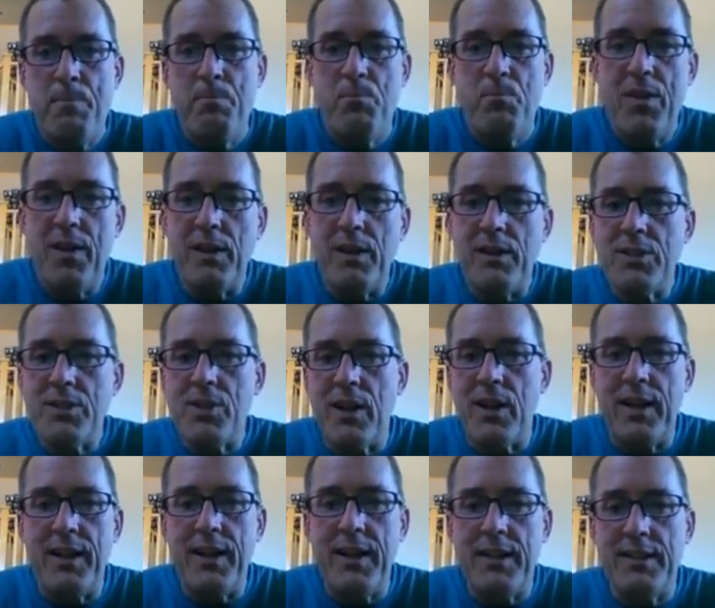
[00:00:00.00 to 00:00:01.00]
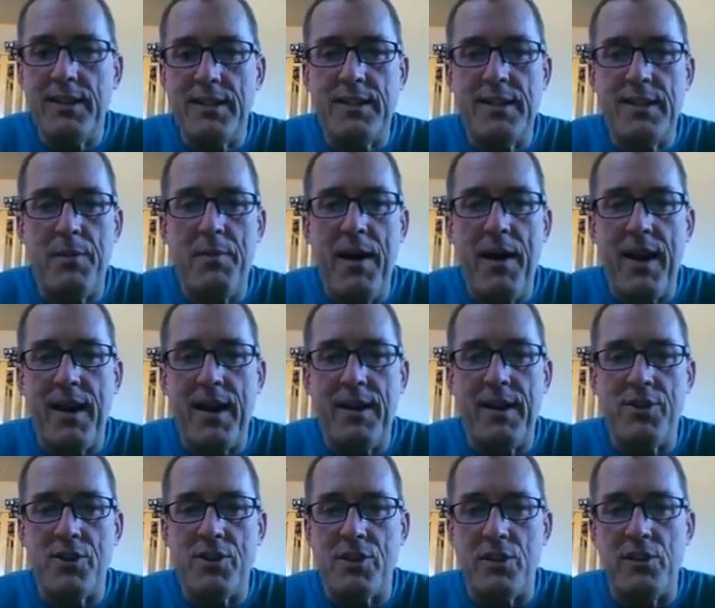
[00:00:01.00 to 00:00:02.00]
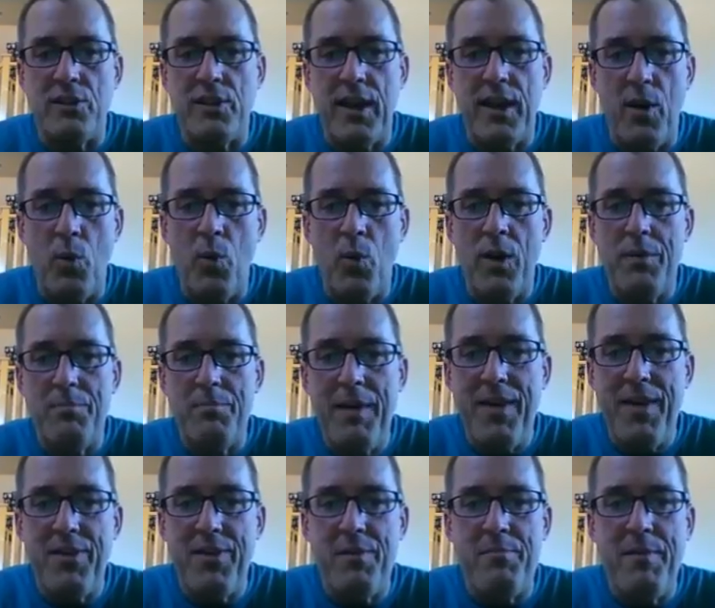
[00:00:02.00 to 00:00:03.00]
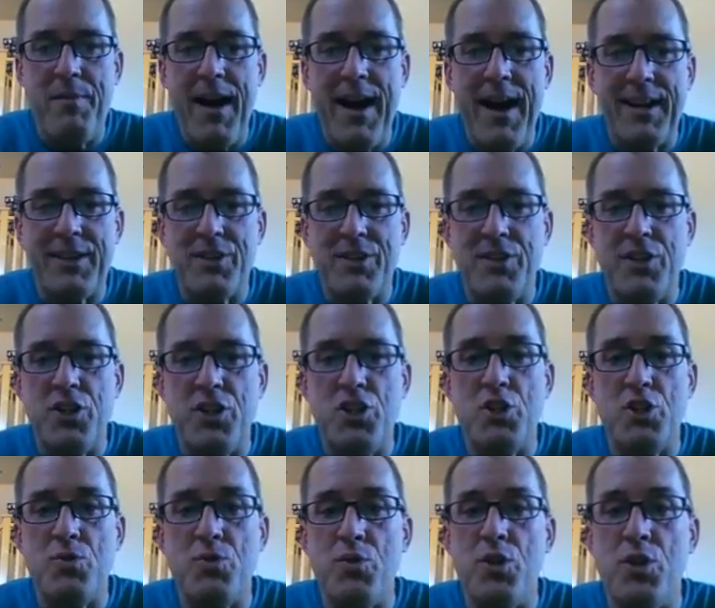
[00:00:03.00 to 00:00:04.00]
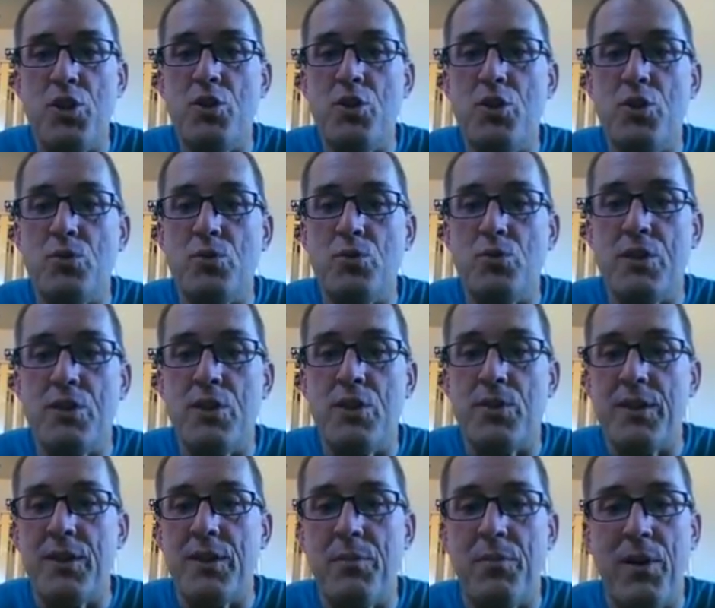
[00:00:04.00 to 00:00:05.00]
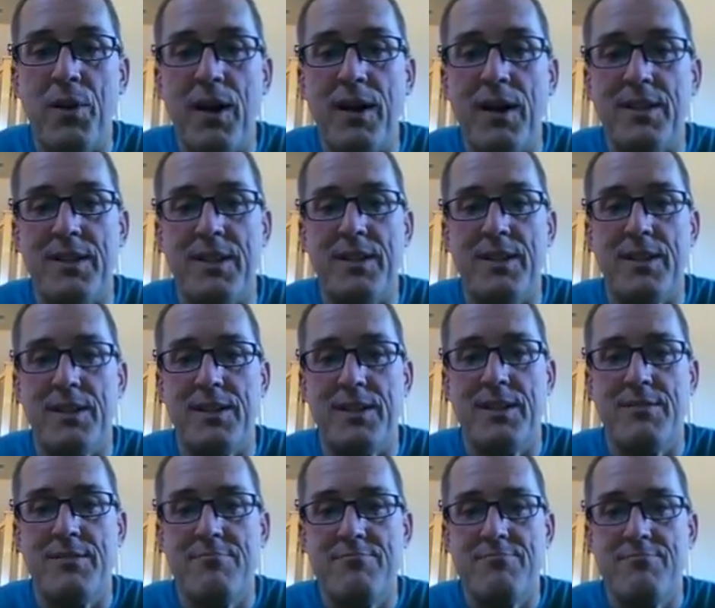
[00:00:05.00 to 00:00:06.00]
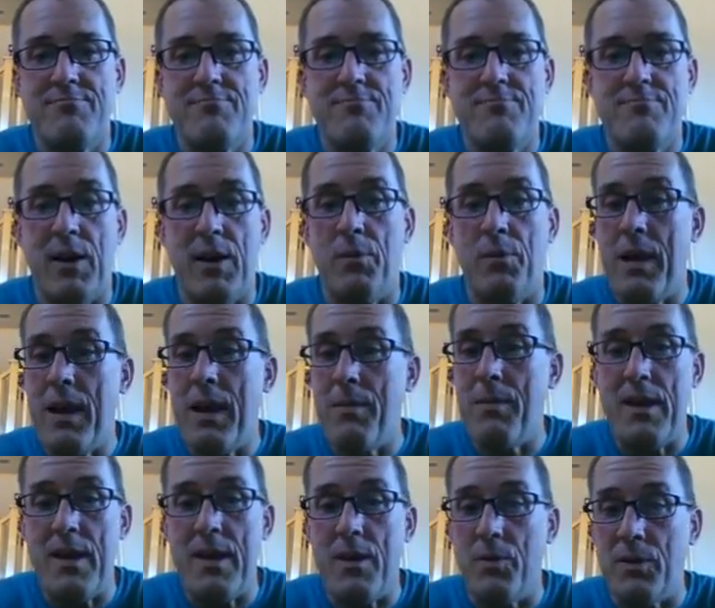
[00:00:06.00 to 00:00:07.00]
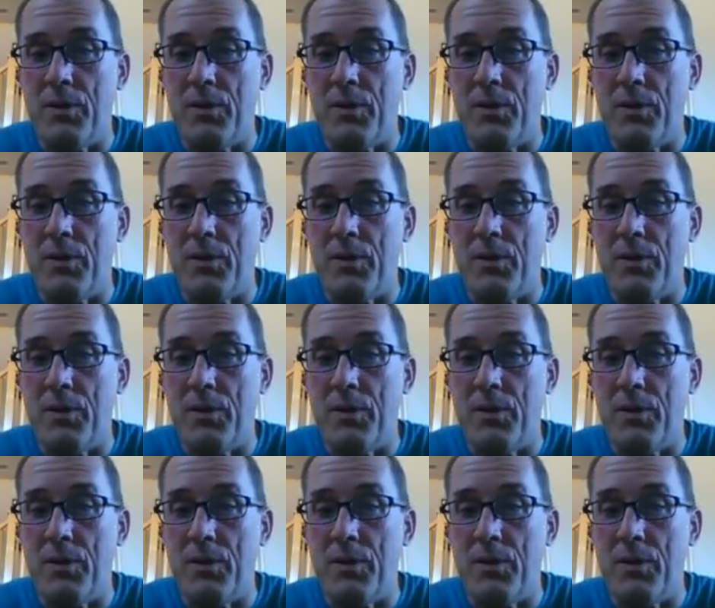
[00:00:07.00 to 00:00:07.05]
And then also I'd like you to step back and just look at what mathematics did you use during the process. Now maybe it